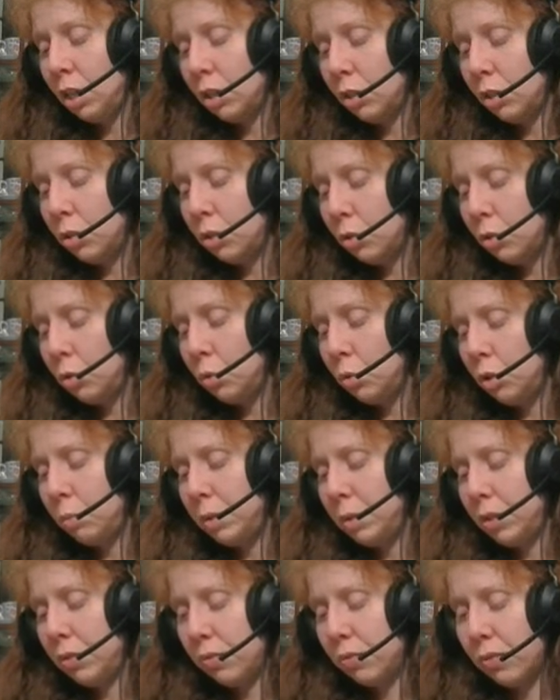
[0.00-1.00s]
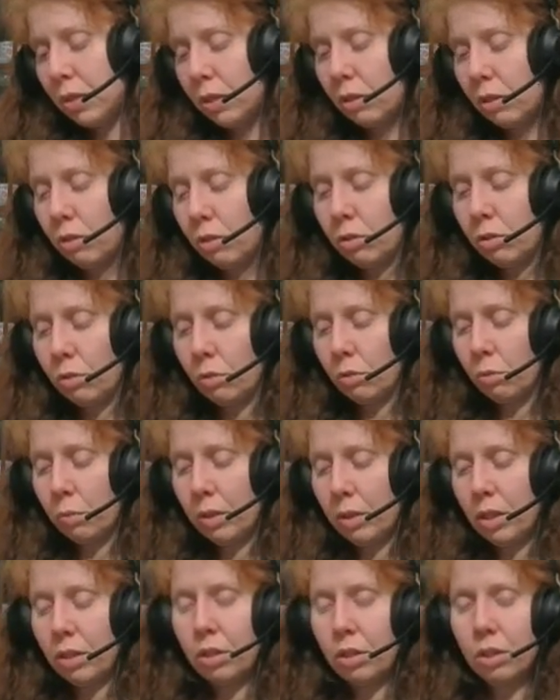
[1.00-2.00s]
You will be filled
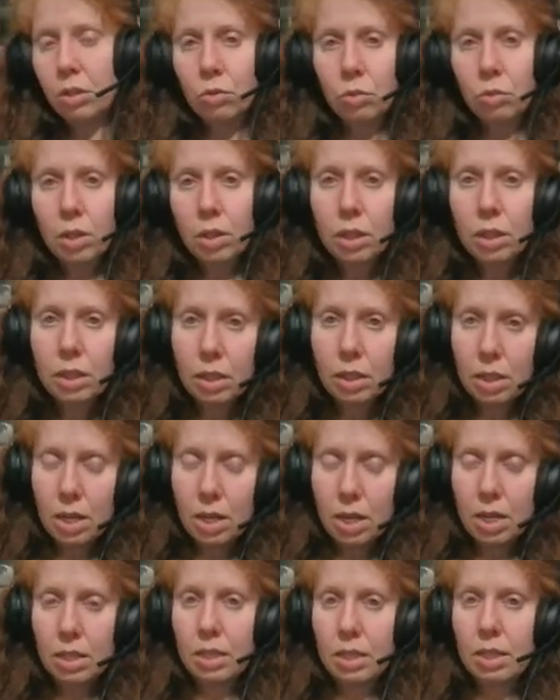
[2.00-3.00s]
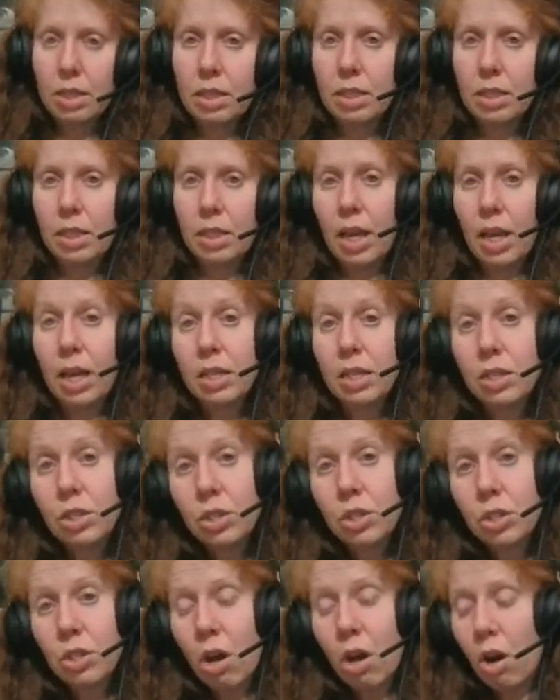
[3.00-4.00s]
with drunkenness and
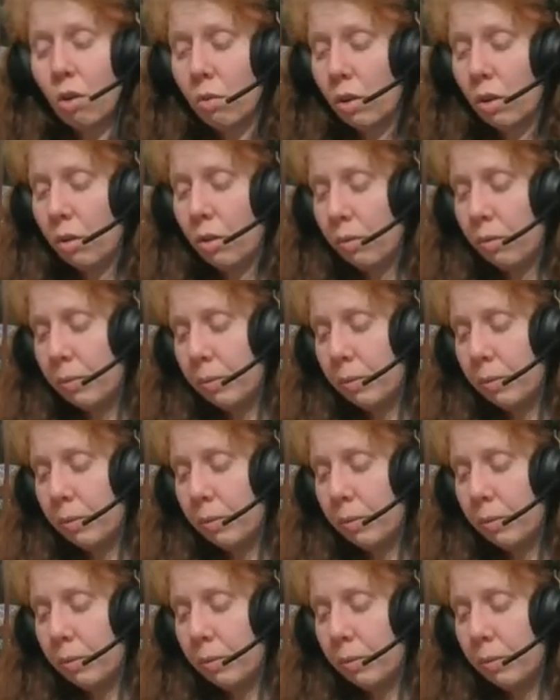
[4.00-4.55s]
sorrow,